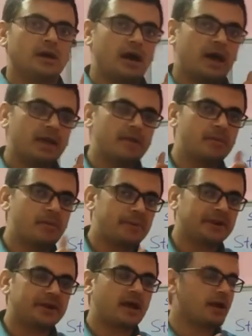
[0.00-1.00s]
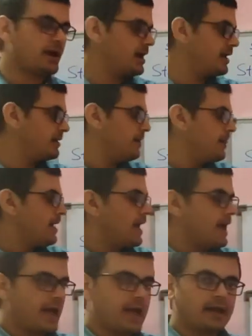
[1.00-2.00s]
I am repeating again.
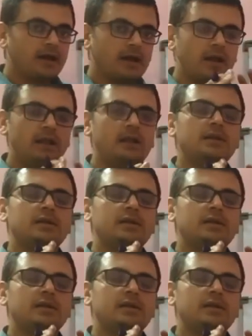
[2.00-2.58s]
Angle